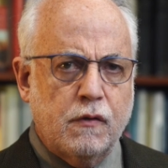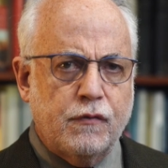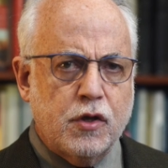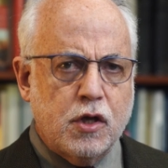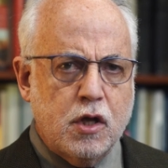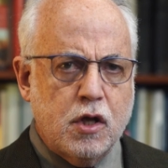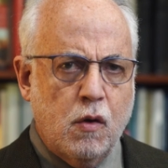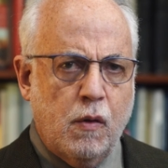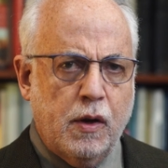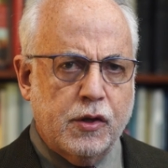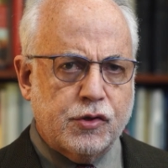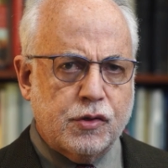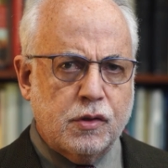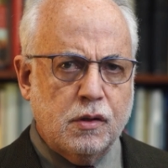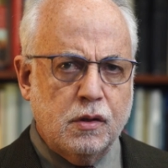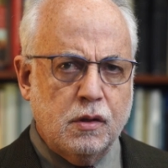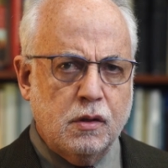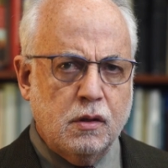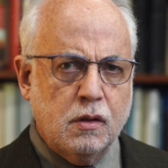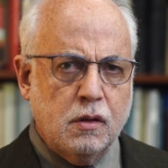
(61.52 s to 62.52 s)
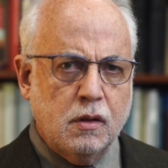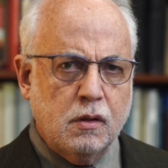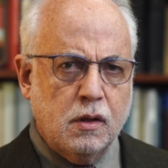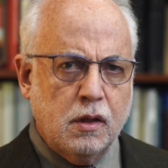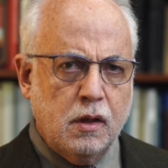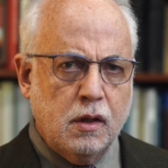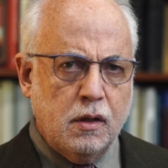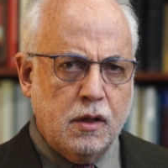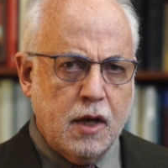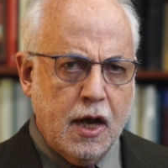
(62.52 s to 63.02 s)
of the U.S.
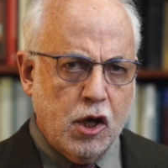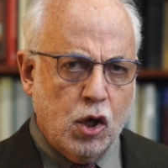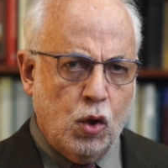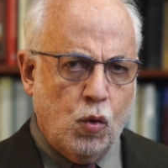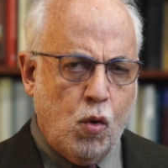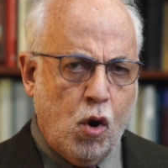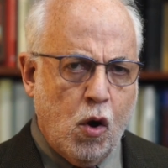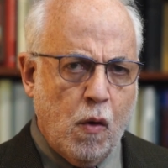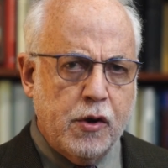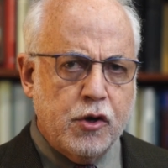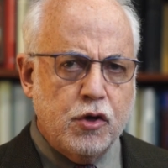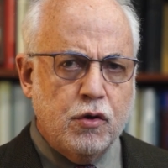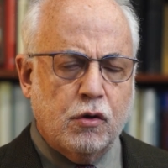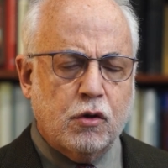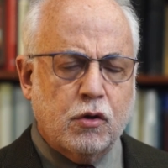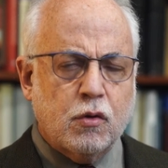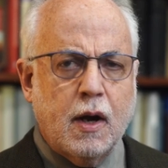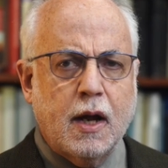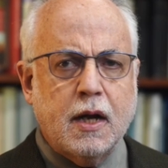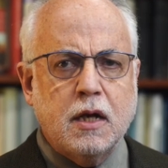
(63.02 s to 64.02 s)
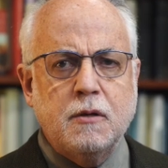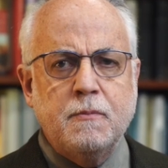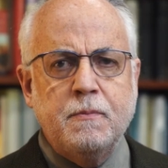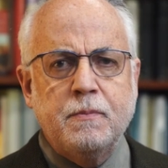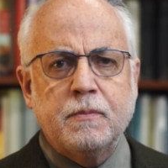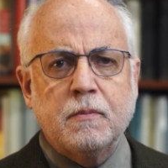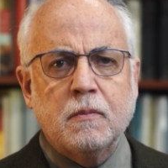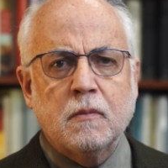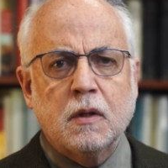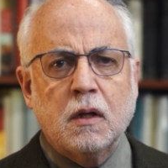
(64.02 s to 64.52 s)
NATO war in Ukraine
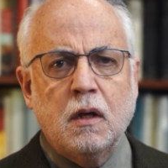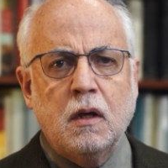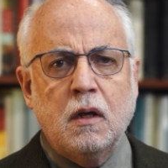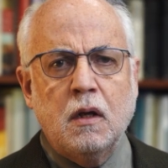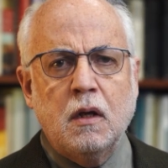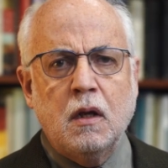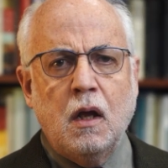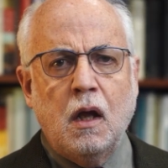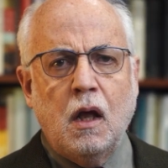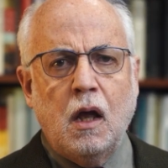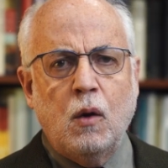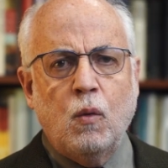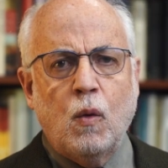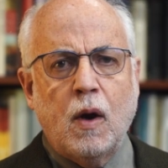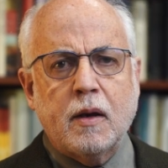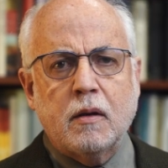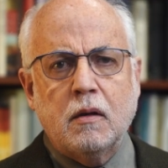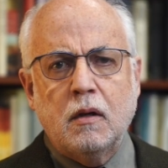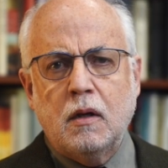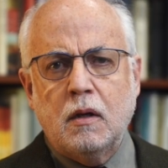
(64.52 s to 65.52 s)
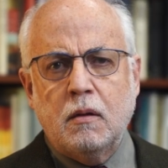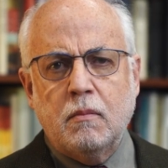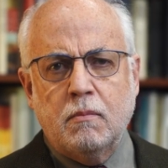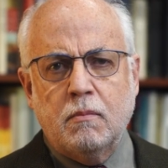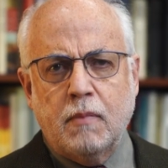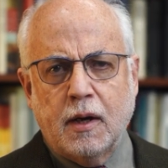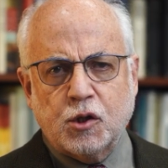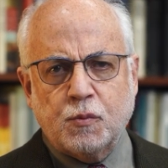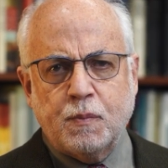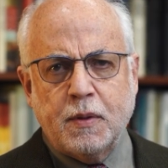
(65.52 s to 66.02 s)
and what
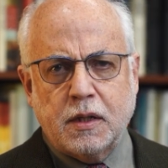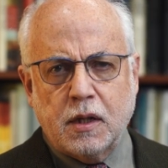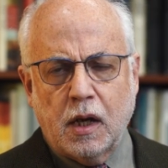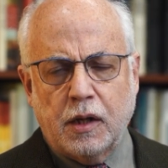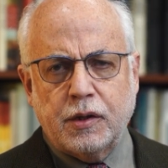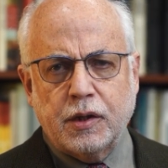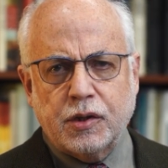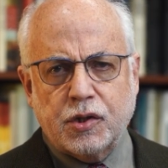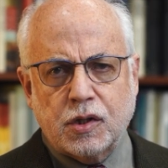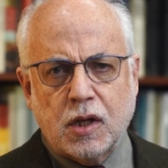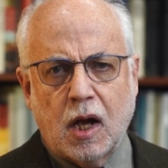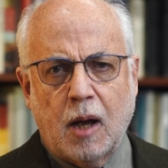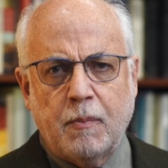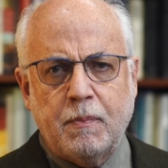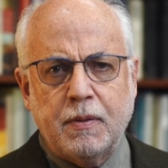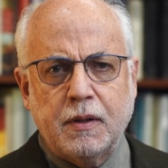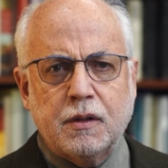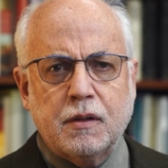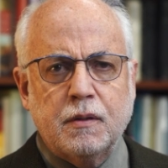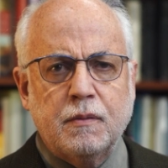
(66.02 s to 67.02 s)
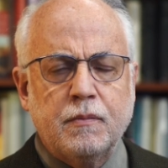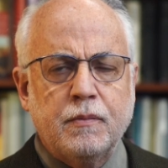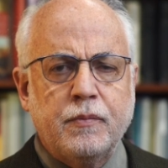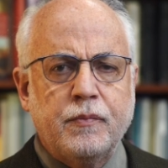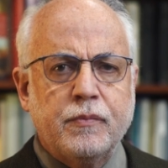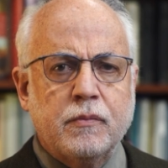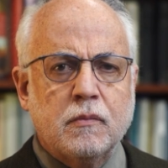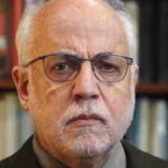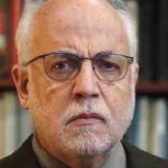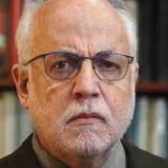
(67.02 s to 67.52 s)
must be done to stop it.
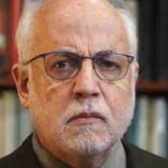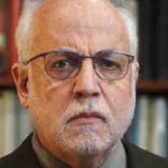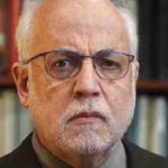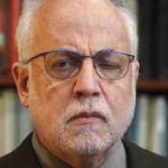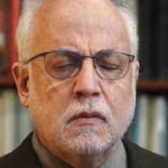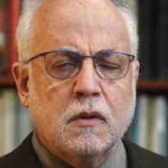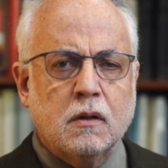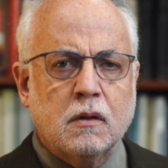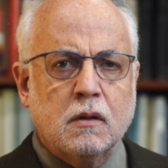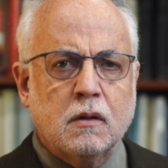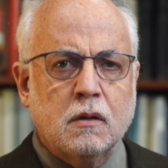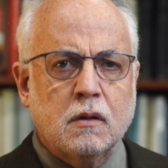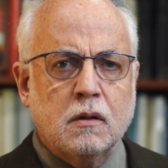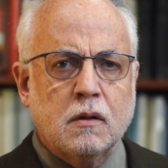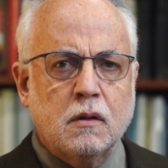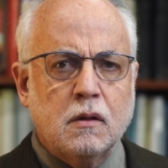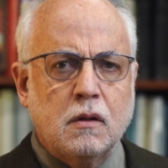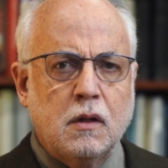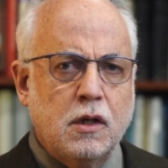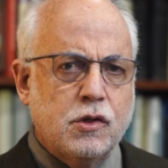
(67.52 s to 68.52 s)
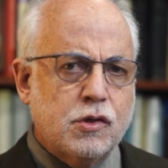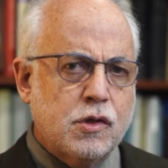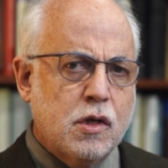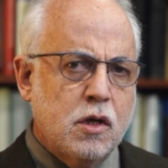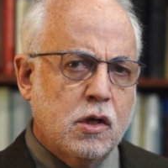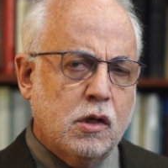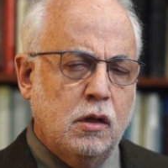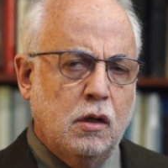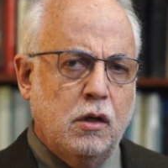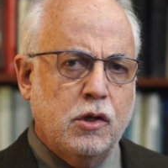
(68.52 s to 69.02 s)
These
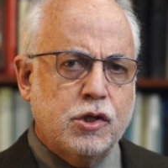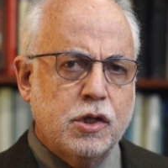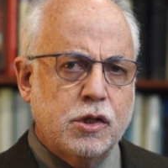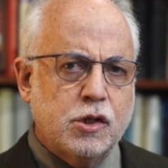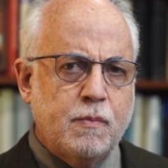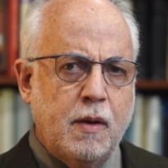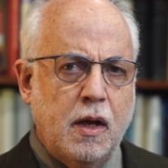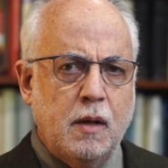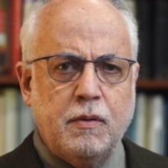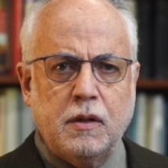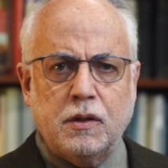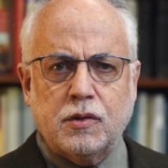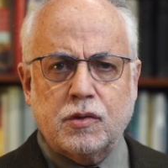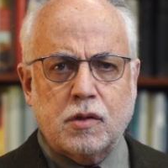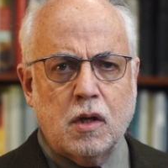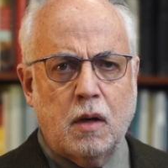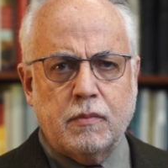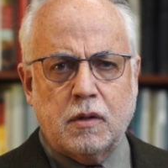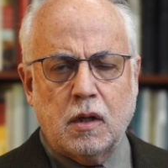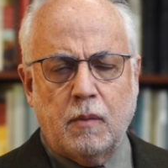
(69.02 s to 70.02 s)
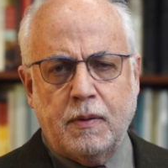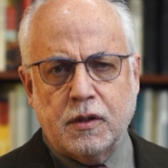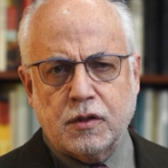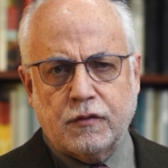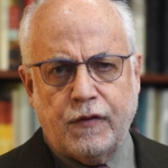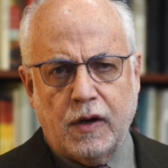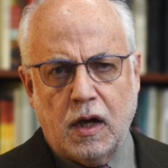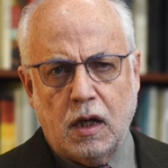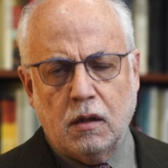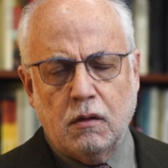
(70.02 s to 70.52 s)
conclusions may be summed up as
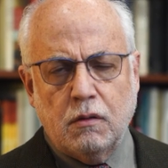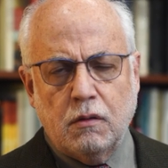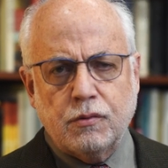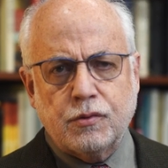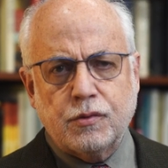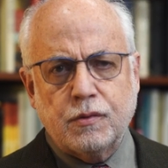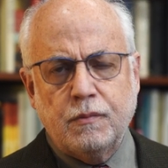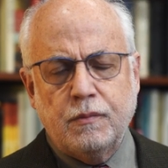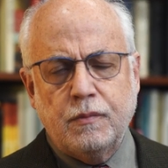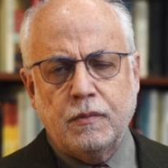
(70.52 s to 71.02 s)
follows.